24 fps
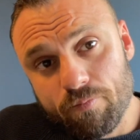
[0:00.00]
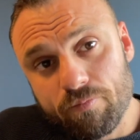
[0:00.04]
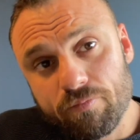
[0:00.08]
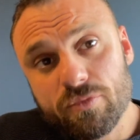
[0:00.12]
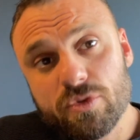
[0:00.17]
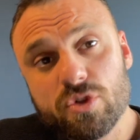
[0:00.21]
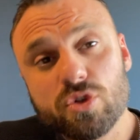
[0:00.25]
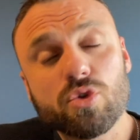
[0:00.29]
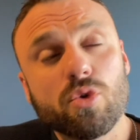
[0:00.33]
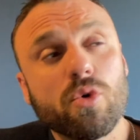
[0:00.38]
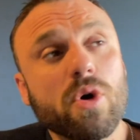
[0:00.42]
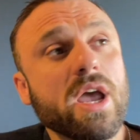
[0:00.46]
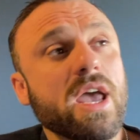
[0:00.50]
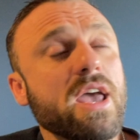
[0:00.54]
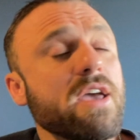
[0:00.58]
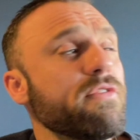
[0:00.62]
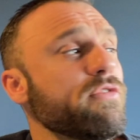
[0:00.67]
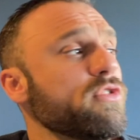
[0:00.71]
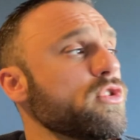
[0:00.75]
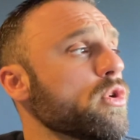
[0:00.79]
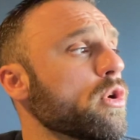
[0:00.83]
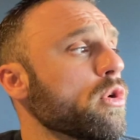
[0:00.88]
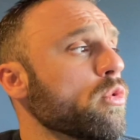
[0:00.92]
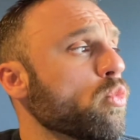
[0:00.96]
So
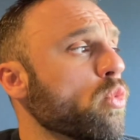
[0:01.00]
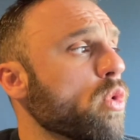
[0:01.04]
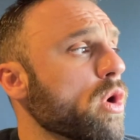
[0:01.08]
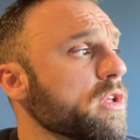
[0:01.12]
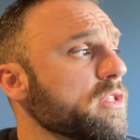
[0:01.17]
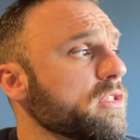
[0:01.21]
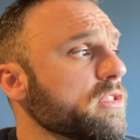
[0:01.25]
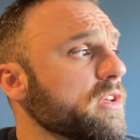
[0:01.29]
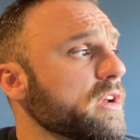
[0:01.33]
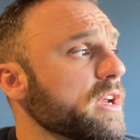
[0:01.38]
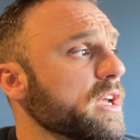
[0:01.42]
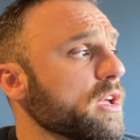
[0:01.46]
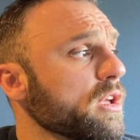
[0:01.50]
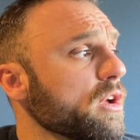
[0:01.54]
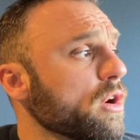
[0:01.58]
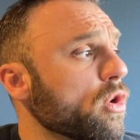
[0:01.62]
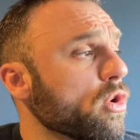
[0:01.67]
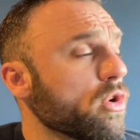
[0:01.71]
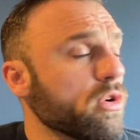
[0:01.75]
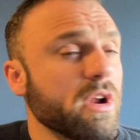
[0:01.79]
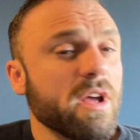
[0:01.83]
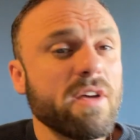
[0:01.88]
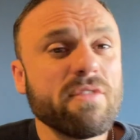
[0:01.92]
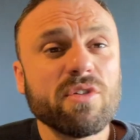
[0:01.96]
if you're wondering
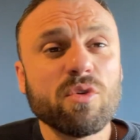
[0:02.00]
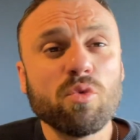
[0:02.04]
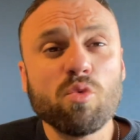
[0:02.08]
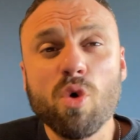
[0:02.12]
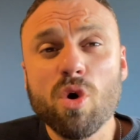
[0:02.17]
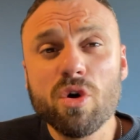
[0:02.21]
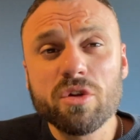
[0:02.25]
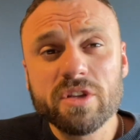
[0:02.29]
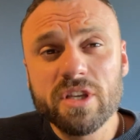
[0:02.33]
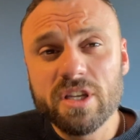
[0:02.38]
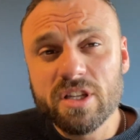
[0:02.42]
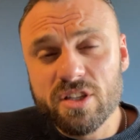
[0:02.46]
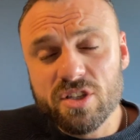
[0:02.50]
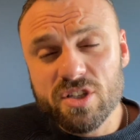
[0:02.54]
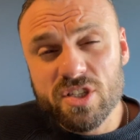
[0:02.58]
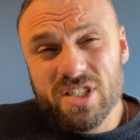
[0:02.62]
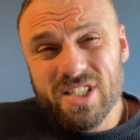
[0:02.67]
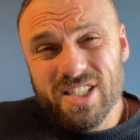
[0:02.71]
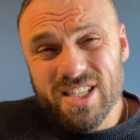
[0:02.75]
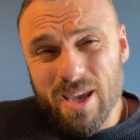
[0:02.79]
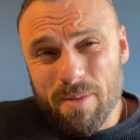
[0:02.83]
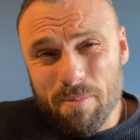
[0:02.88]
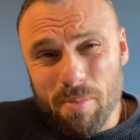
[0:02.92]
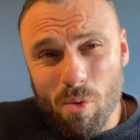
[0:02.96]
or ever wanting to
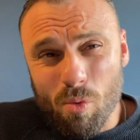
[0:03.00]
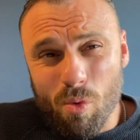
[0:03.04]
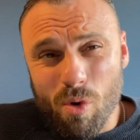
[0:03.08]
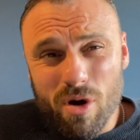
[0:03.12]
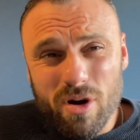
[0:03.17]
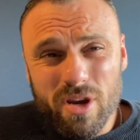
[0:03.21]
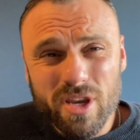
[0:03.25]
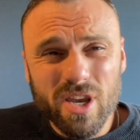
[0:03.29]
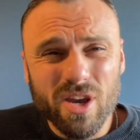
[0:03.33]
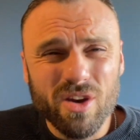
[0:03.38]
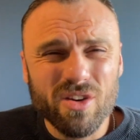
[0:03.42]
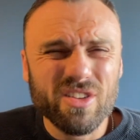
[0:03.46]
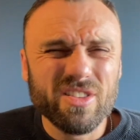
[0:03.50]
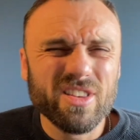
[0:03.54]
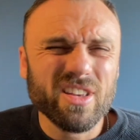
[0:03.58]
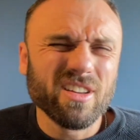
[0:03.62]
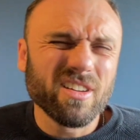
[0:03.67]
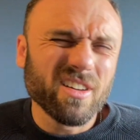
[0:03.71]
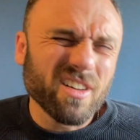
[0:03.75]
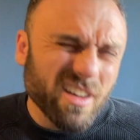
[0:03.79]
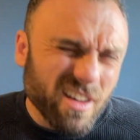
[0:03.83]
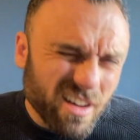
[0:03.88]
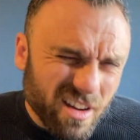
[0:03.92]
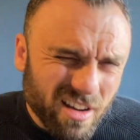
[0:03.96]
skip a workout, you think,
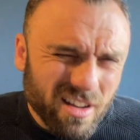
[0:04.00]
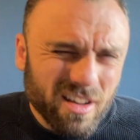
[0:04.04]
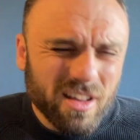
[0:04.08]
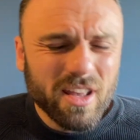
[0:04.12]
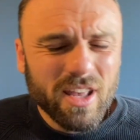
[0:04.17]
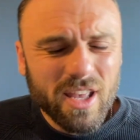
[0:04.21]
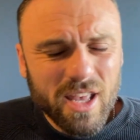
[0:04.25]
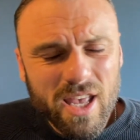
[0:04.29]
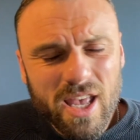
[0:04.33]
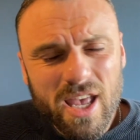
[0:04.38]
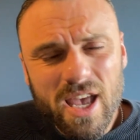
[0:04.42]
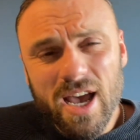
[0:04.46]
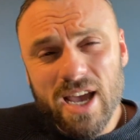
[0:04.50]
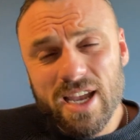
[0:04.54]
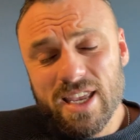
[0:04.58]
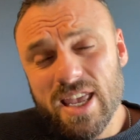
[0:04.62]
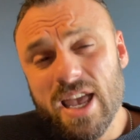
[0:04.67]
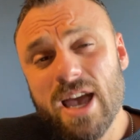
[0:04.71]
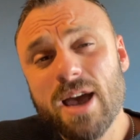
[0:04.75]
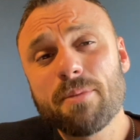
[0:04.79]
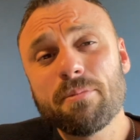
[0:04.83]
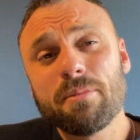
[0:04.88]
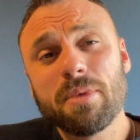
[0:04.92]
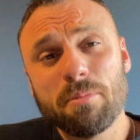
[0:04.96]
I
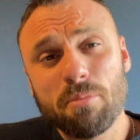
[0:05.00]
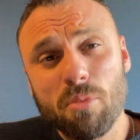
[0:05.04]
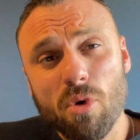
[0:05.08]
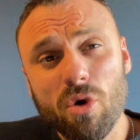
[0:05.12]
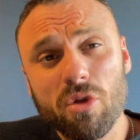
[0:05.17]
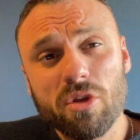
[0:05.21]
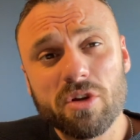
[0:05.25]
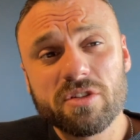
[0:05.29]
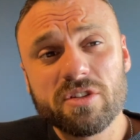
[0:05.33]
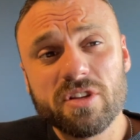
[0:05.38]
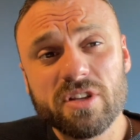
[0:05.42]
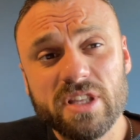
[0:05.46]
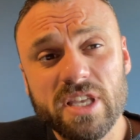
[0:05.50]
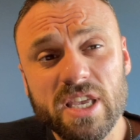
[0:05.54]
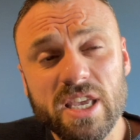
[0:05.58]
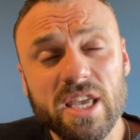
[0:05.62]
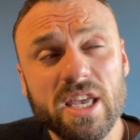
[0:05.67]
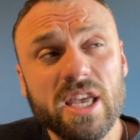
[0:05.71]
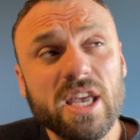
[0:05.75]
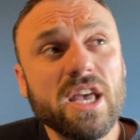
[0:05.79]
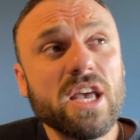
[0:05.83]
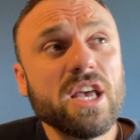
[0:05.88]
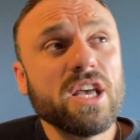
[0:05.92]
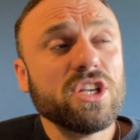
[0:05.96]
can't be bothered
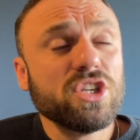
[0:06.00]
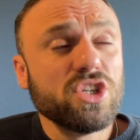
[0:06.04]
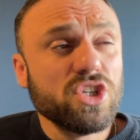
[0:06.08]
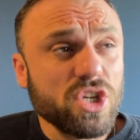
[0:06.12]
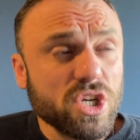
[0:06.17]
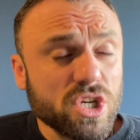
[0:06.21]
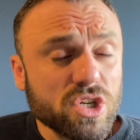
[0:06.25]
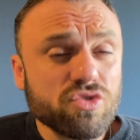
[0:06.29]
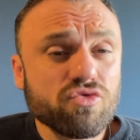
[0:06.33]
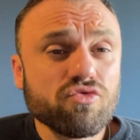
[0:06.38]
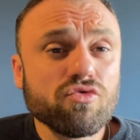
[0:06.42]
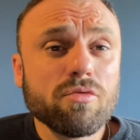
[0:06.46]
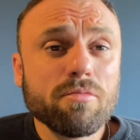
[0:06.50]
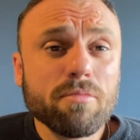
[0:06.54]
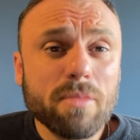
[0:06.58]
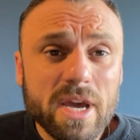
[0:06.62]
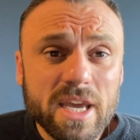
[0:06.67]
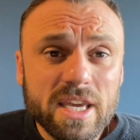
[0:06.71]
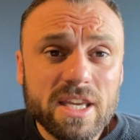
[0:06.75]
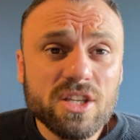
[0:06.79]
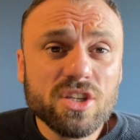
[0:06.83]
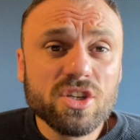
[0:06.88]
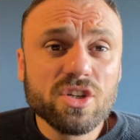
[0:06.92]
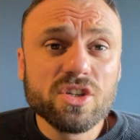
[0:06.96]
today, just
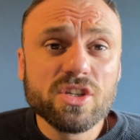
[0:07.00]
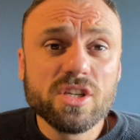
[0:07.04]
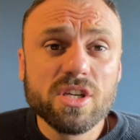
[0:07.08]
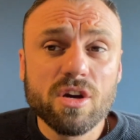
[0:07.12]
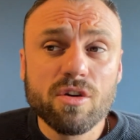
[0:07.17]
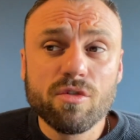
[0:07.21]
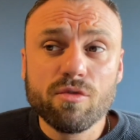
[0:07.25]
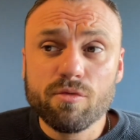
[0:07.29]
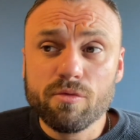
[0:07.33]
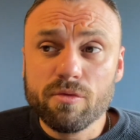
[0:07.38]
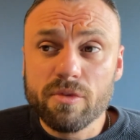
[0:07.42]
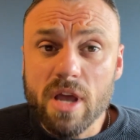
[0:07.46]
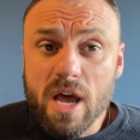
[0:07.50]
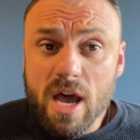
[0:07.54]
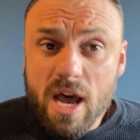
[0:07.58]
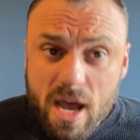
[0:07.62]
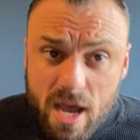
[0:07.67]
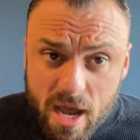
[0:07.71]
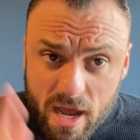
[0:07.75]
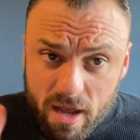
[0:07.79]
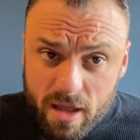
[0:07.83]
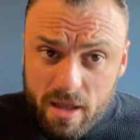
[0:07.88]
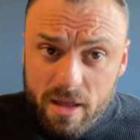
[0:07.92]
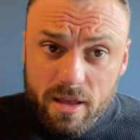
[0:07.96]
remind yourself,
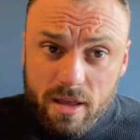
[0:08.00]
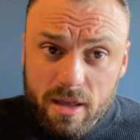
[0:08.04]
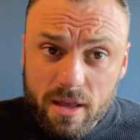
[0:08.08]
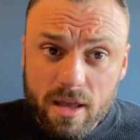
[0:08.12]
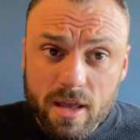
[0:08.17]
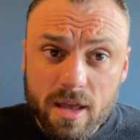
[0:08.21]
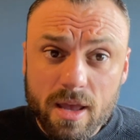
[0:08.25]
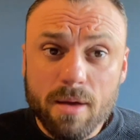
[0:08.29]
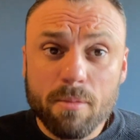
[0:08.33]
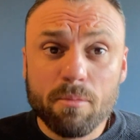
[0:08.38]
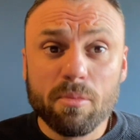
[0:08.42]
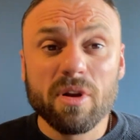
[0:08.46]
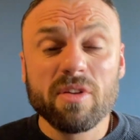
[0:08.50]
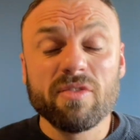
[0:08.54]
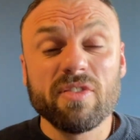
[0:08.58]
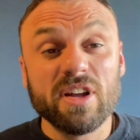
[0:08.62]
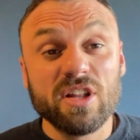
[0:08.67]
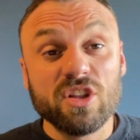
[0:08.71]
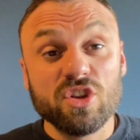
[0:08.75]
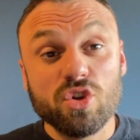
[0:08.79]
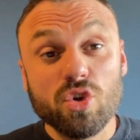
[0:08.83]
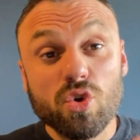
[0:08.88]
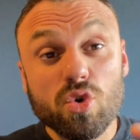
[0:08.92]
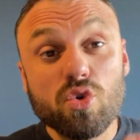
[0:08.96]
but if I
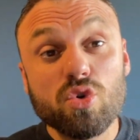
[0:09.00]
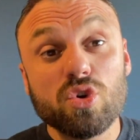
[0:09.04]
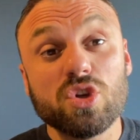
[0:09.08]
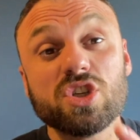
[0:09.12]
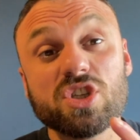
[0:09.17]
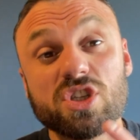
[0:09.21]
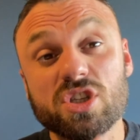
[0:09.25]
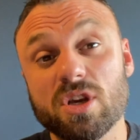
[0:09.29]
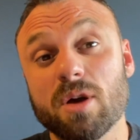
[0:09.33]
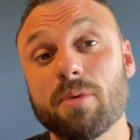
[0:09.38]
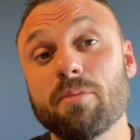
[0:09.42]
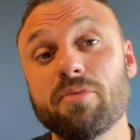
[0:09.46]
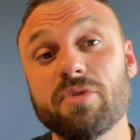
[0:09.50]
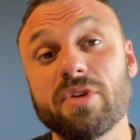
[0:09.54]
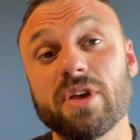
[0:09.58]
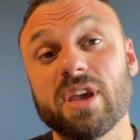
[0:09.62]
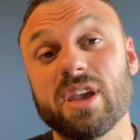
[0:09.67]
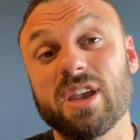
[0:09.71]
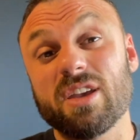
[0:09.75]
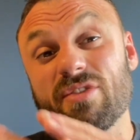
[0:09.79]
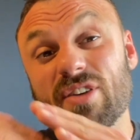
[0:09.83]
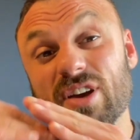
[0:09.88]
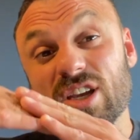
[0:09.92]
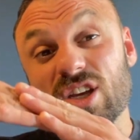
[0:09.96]
do
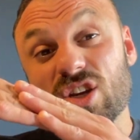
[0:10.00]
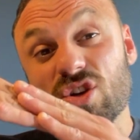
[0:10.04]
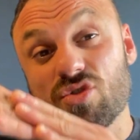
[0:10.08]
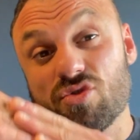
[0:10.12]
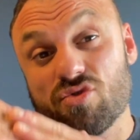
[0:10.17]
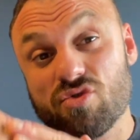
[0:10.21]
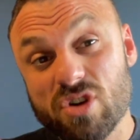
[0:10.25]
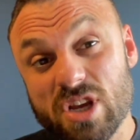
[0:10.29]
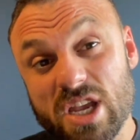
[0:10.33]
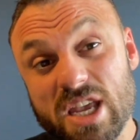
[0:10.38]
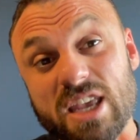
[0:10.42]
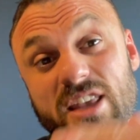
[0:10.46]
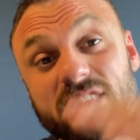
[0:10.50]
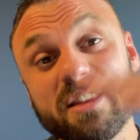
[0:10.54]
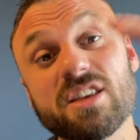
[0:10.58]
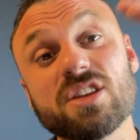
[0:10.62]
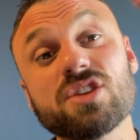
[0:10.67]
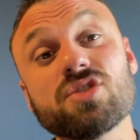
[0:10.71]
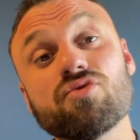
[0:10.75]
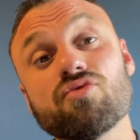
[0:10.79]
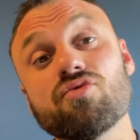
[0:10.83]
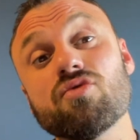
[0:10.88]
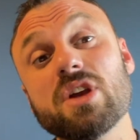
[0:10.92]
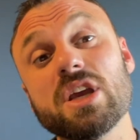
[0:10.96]
something, if I create
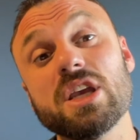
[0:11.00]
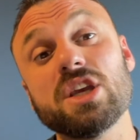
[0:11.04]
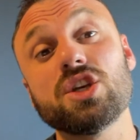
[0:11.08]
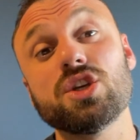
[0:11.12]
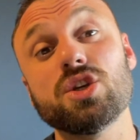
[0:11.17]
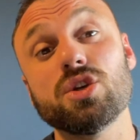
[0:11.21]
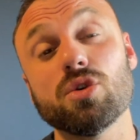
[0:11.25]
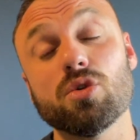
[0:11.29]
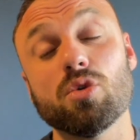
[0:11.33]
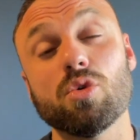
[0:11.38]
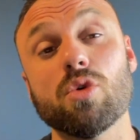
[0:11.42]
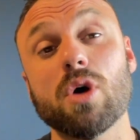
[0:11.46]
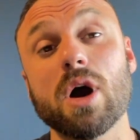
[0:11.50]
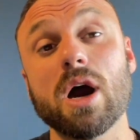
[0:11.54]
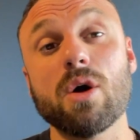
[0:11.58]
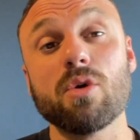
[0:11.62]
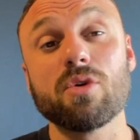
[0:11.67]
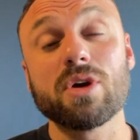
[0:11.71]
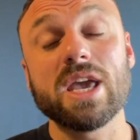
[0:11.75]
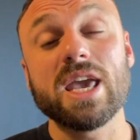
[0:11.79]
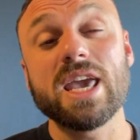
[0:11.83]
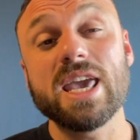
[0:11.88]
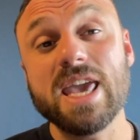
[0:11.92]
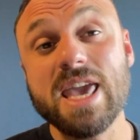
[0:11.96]
this ratio, I'll
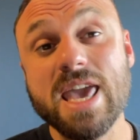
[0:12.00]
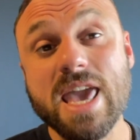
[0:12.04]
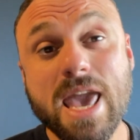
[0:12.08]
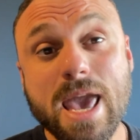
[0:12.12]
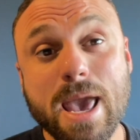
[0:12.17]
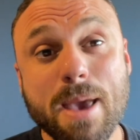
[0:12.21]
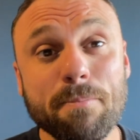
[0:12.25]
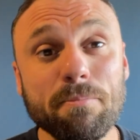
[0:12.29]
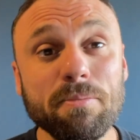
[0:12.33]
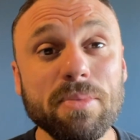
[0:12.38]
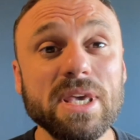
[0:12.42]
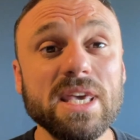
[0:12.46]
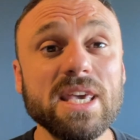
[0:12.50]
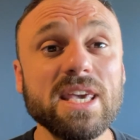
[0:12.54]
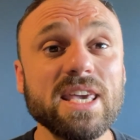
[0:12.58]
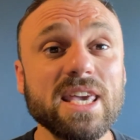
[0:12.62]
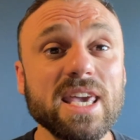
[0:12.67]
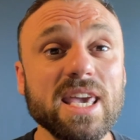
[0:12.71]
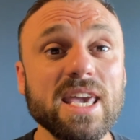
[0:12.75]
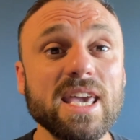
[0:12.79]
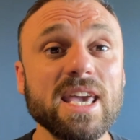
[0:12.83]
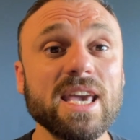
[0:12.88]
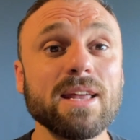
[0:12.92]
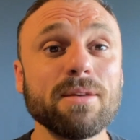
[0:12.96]
get
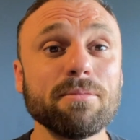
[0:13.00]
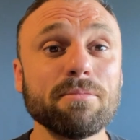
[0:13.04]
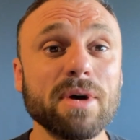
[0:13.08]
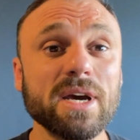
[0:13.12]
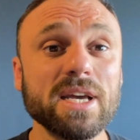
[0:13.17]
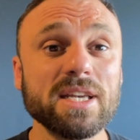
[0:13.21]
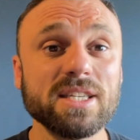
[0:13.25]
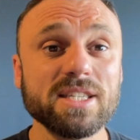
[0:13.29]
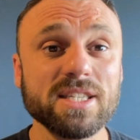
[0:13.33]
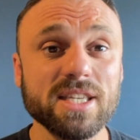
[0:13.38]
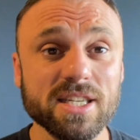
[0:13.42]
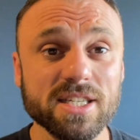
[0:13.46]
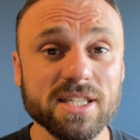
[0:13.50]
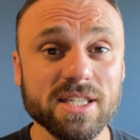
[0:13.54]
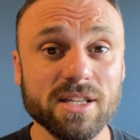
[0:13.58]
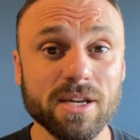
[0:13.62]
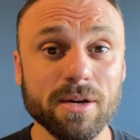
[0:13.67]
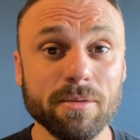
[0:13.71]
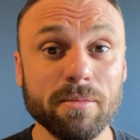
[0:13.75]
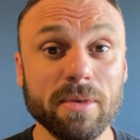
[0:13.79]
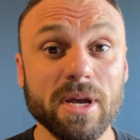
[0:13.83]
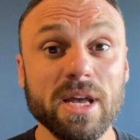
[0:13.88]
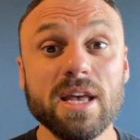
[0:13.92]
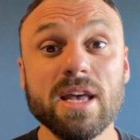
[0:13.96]
AMPK in my
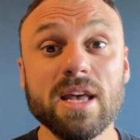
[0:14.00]
system.